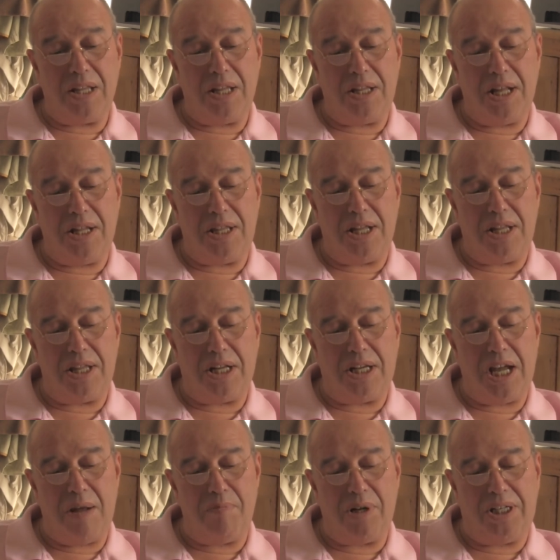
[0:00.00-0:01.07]

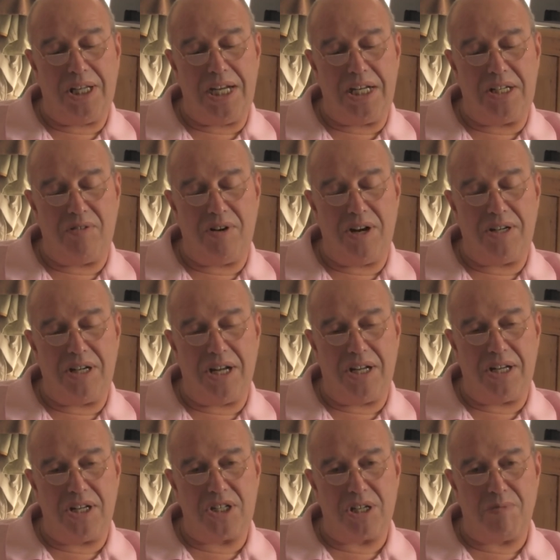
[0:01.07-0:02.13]
Labour leader
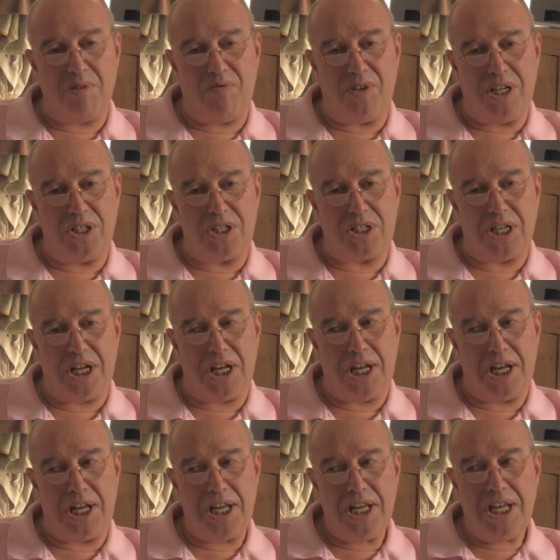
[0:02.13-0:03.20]
and some of his
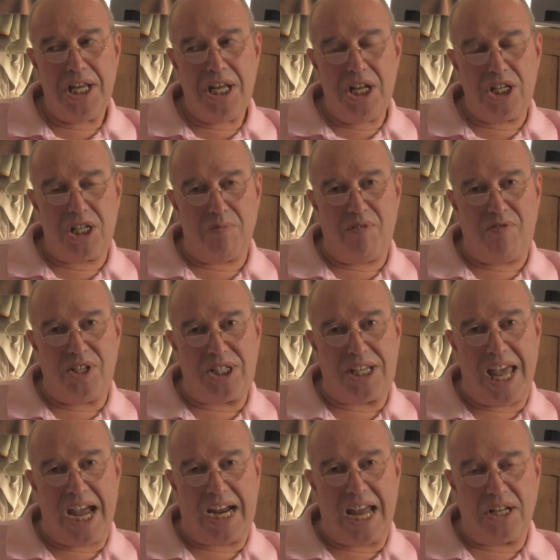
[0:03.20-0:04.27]

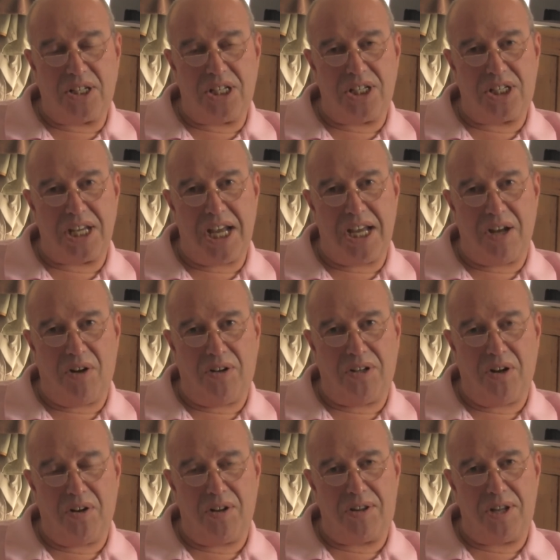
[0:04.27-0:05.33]
gang had to say
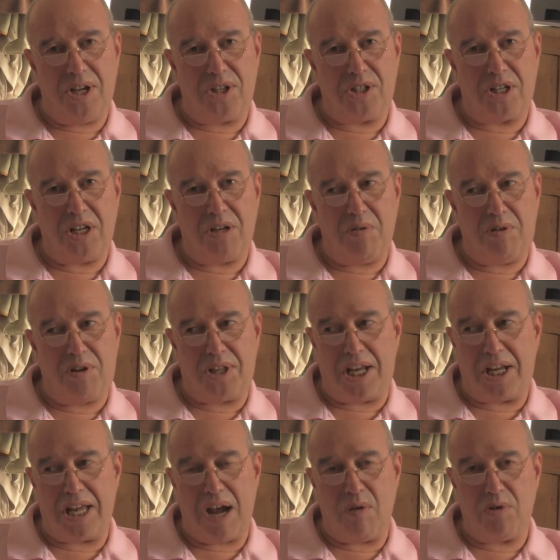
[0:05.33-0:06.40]
on Thursday, you'd
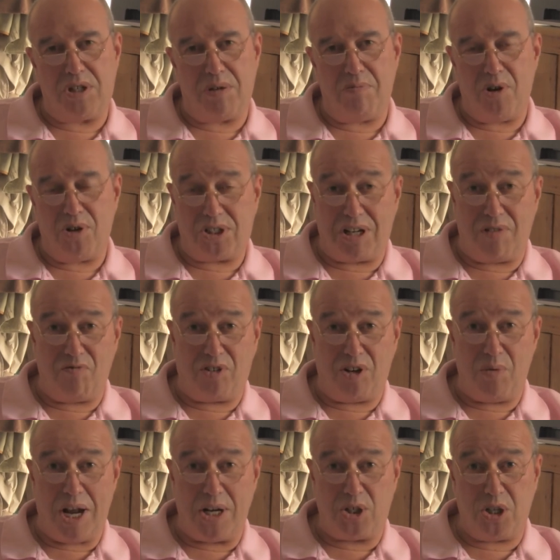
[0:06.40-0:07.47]
think I was the most
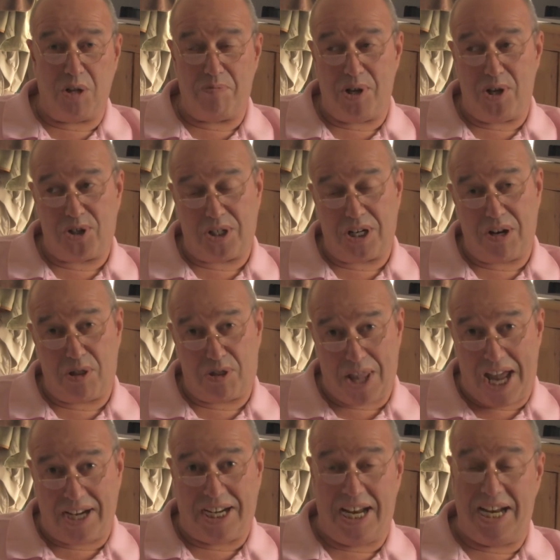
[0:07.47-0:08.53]
influential person in
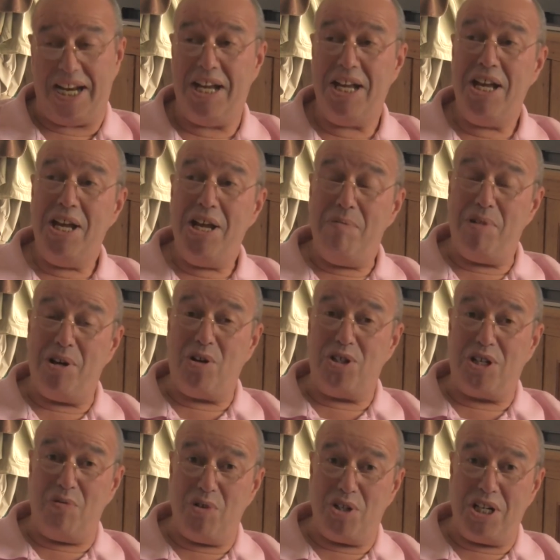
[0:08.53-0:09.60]
Thanet,
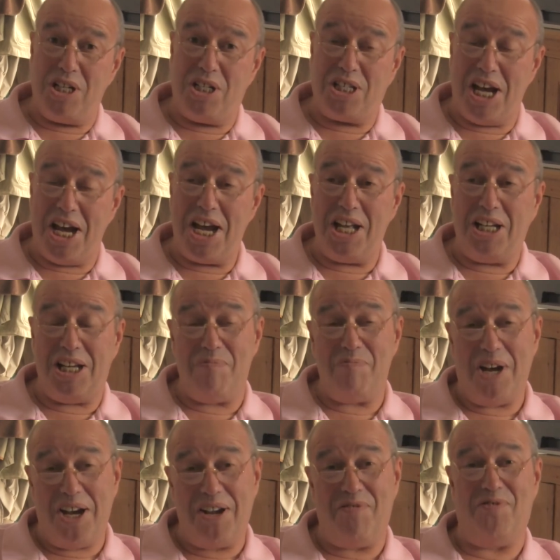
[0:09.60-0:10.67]
because it was entirely
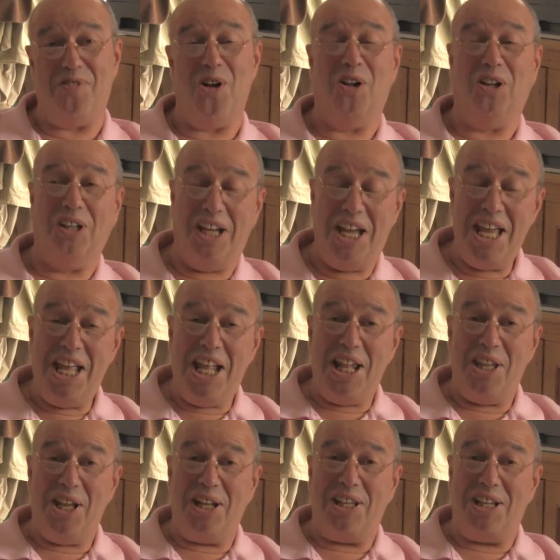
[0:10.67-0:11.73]
my fault
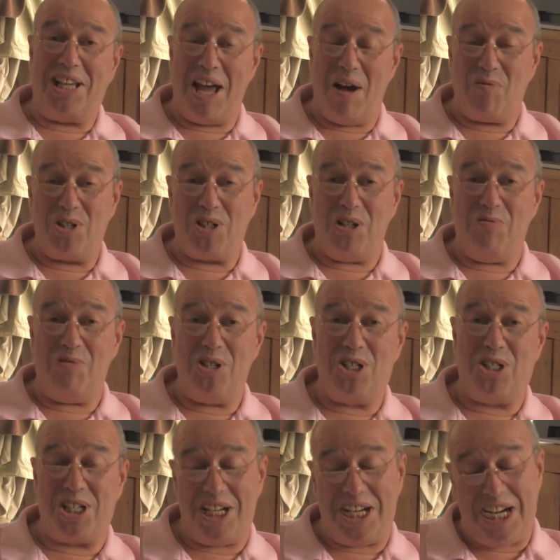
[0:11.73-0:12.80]
that the council was
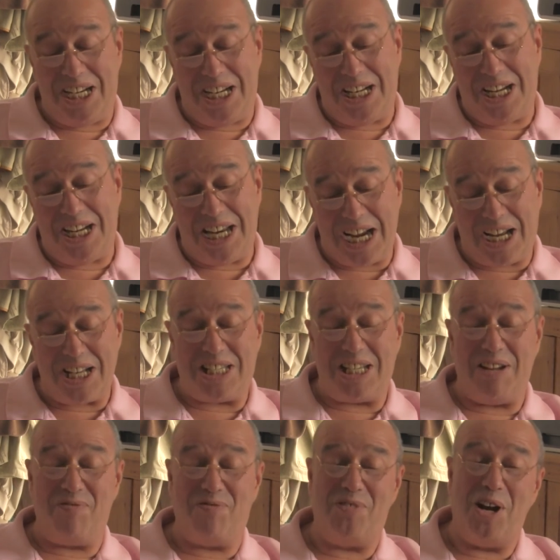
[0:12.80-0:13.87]
seen in a
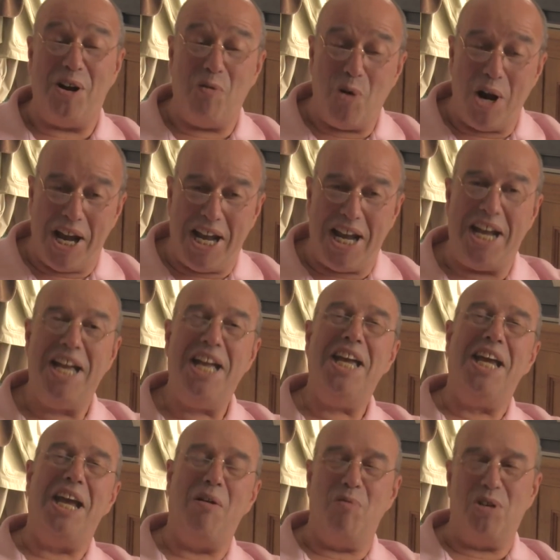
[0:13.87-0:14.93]
negative way.
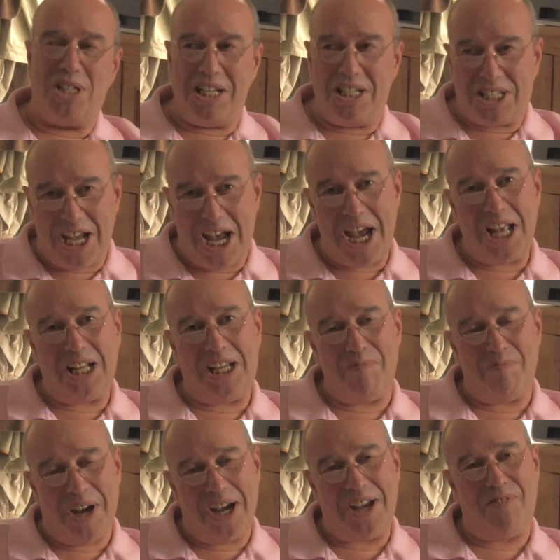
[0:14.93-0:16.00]
It was entirely
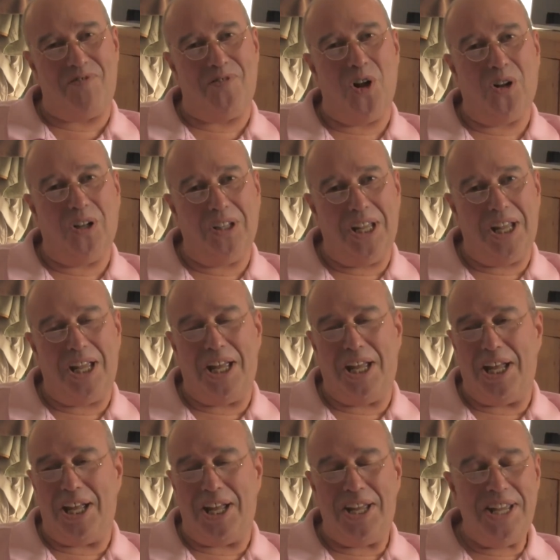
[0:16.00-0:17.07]
my fault
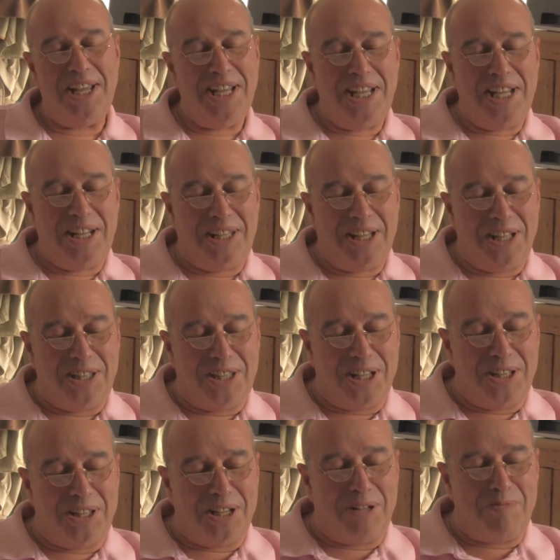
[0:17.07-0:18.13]

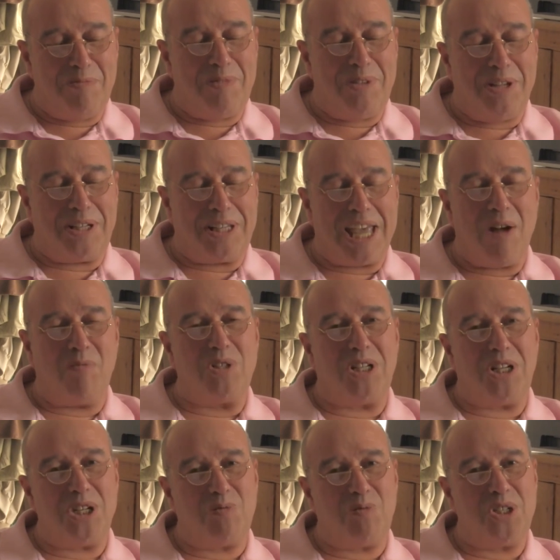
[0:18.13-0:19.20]
that
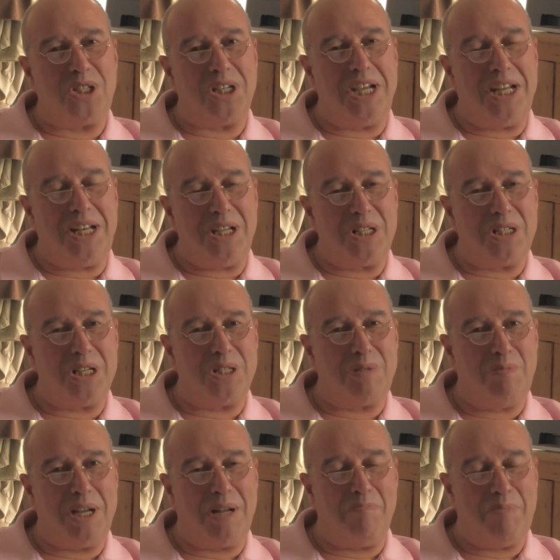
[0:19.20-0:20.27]
councillors were seen as
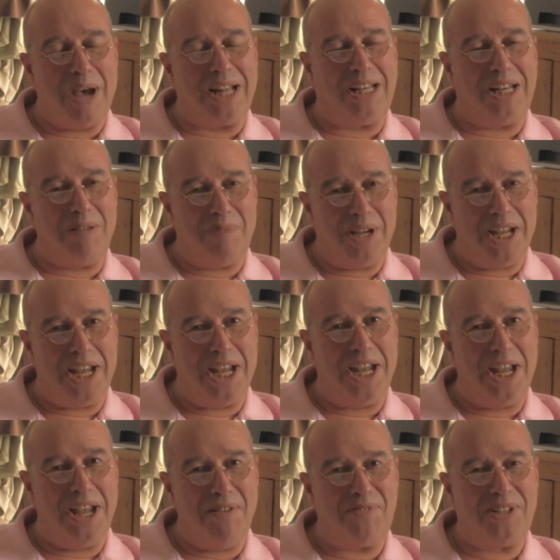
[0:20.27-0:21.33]
being badly
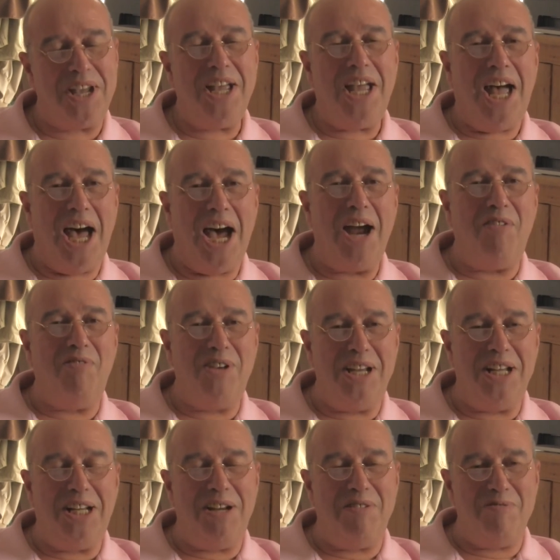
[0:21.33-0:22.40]
behaved. I
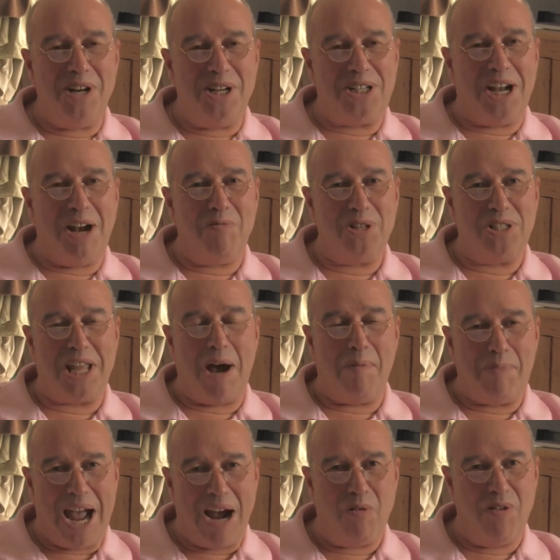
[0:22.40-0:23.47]
really wish I was
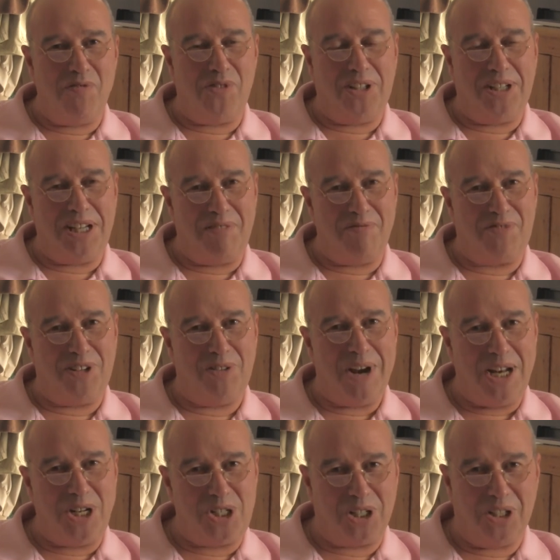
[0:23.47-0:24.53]
that powerful and
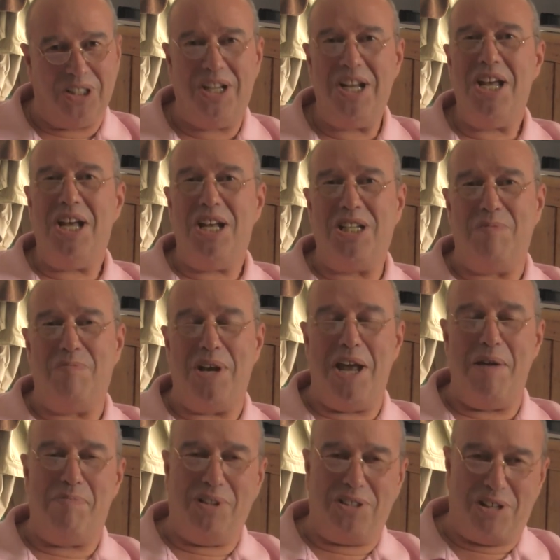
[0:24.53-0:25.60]
influential to be
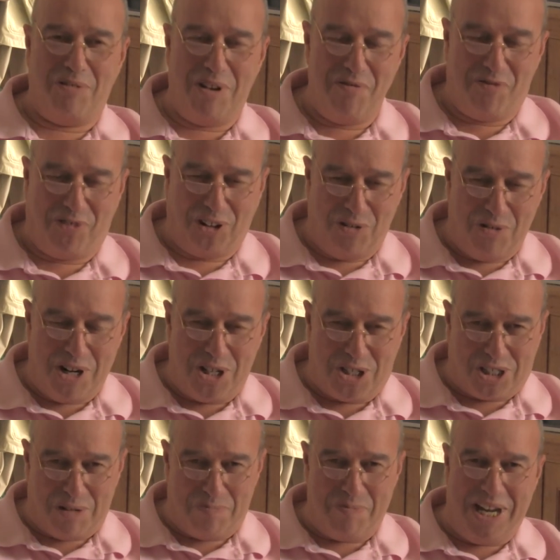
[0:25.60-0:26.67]
able to
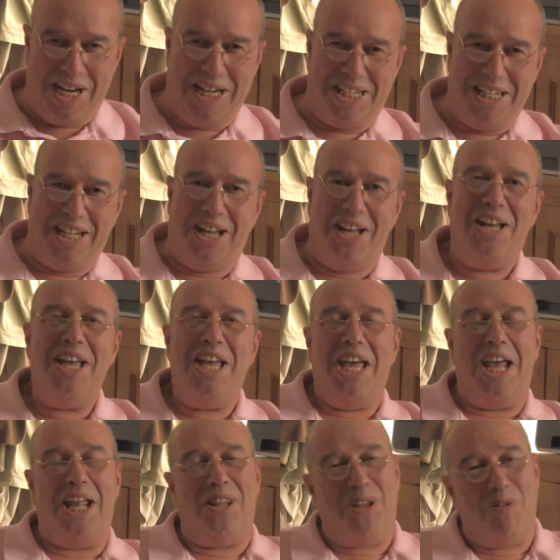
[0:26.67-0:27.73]
influence the media
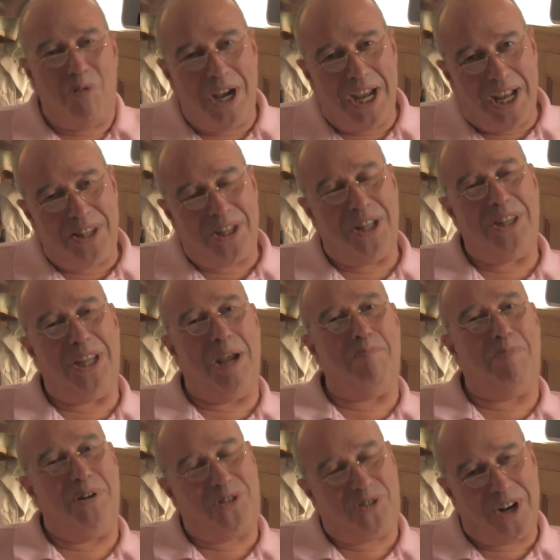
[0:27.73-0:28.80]
in the way that they
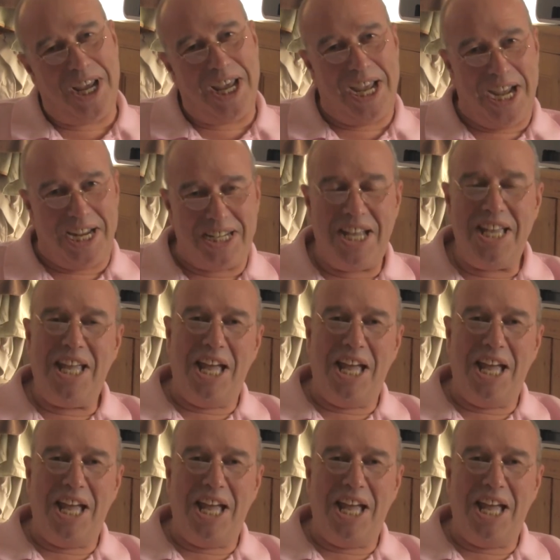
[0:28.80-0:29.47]
portrayed.